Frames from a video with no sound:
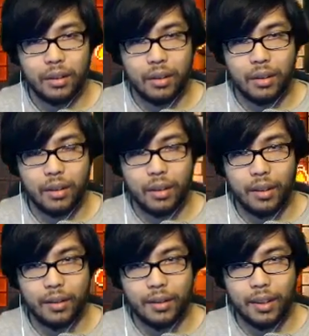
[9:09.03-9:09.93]

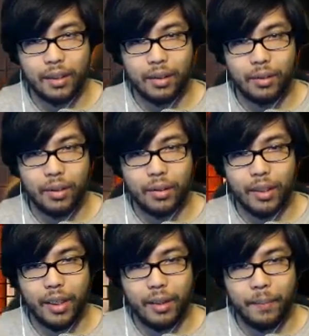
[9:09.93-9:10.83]
Alright, it's kind of a little hard to
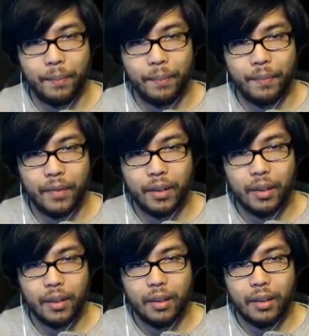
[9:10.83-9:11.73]
aim
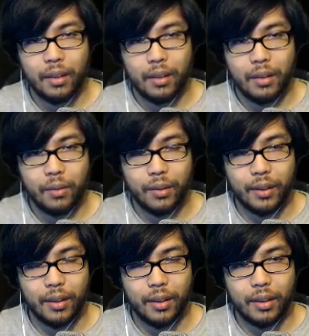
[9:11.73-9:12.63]
with
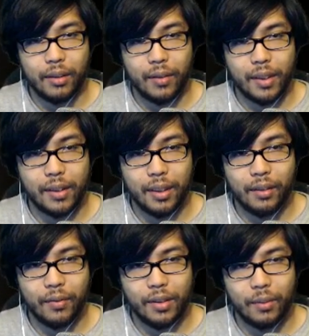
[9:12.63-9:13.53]
the right stick.
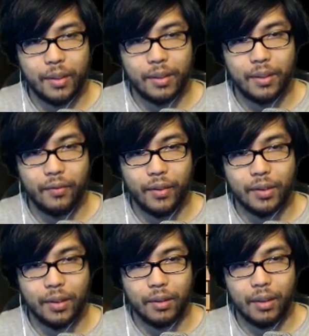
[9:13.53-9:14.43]
For some reason, it feels
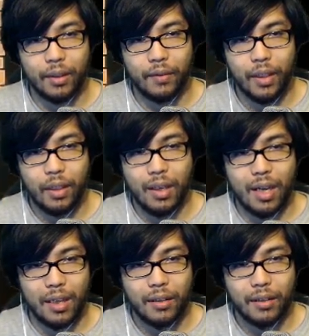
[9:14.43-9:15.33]
a little off.
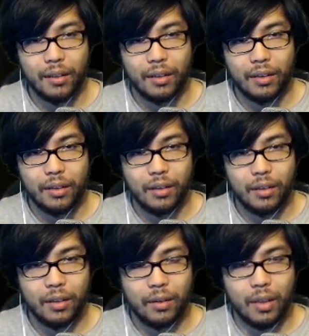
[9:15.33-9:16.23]
Ha!
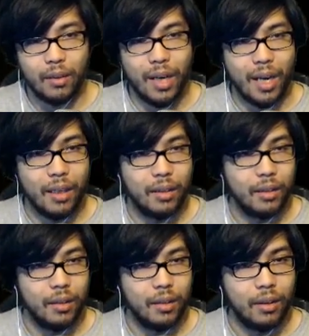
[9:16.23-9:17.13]
Ha, ha!
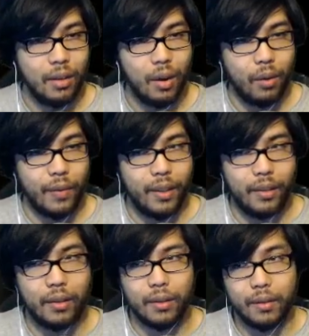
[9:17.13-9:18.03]
Over
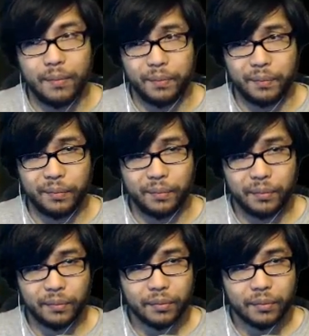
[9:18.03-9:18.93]
here.
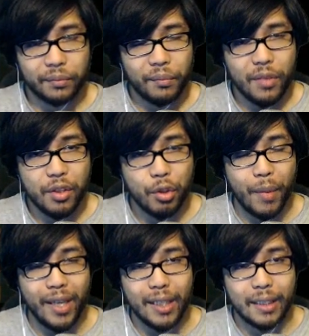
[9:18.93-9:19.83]
You
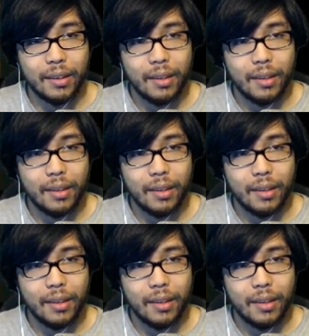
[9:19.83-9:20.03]
made it.